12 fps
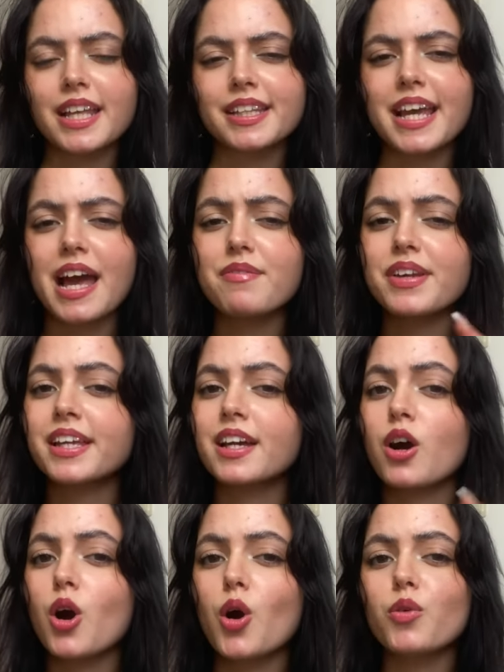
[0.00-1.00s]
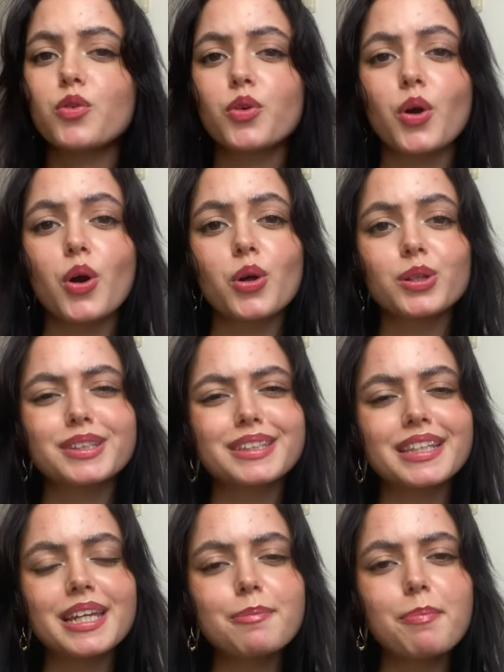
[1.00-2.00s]
and having an overall
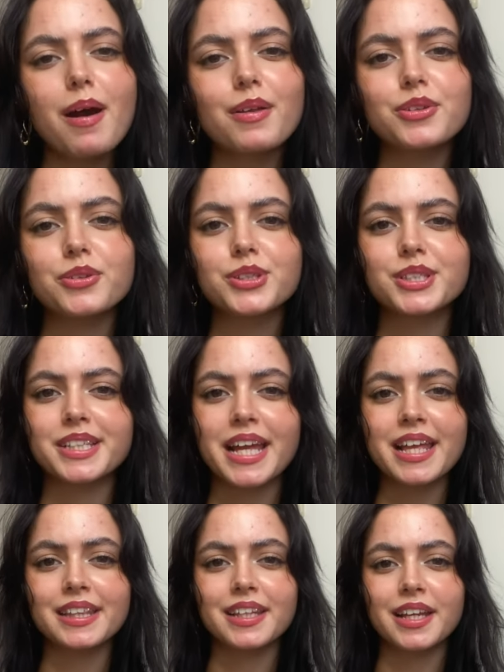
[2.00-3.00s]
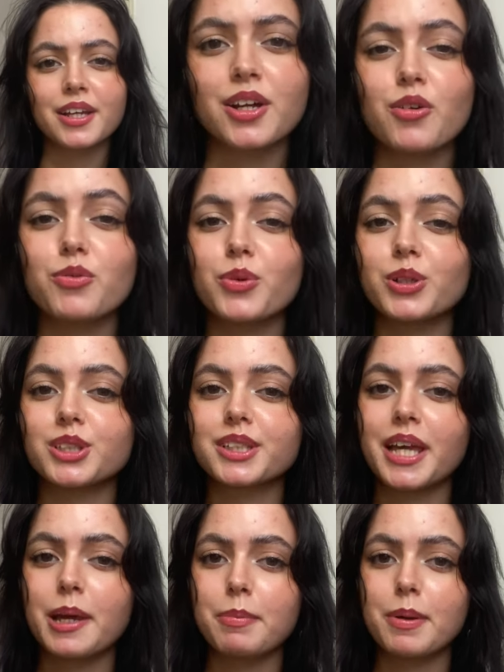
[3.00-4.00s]
deep understanding of one's
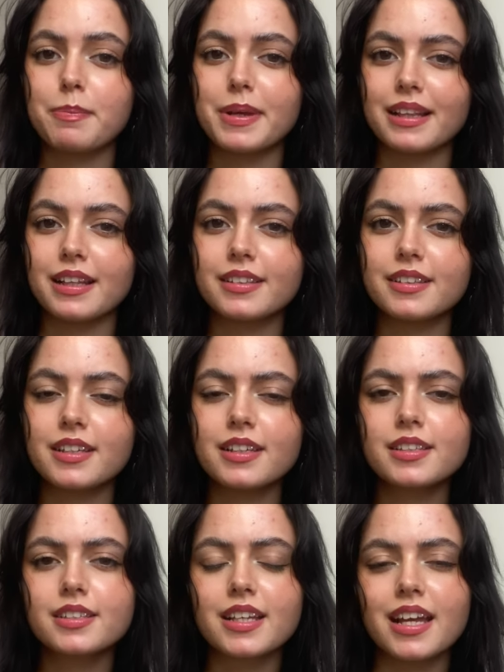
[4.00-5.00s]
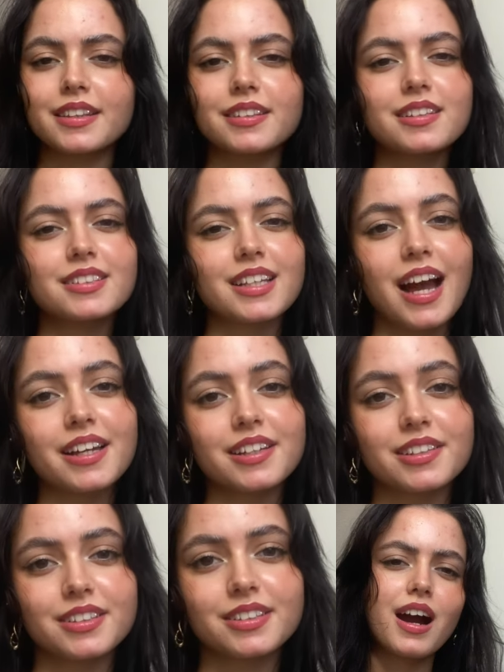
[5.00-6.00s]
capabilities and
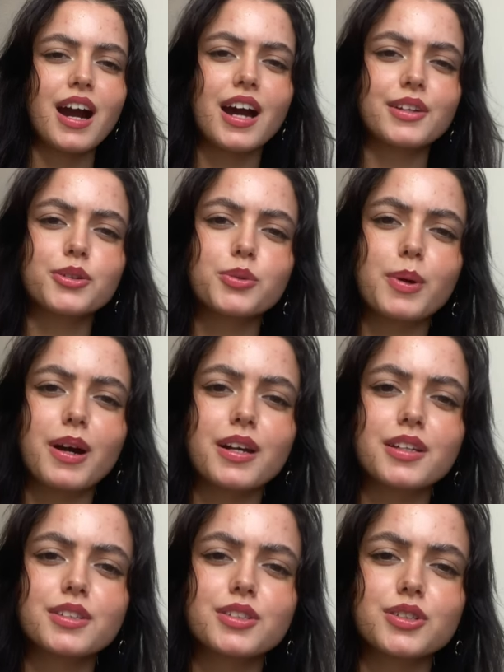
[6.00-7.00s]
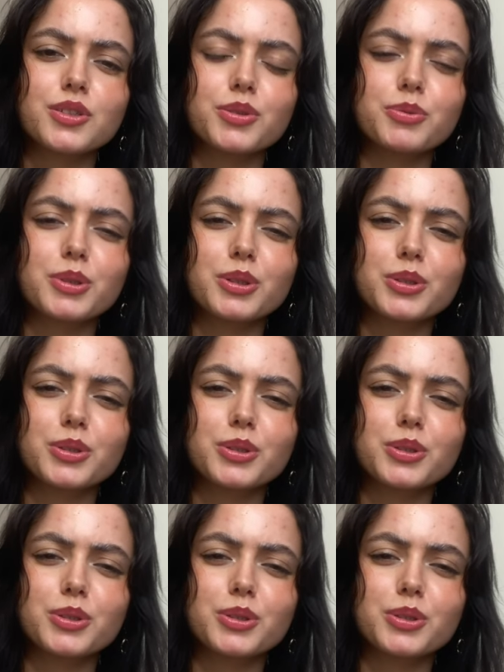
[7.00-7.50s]
desires. Otherwise, you will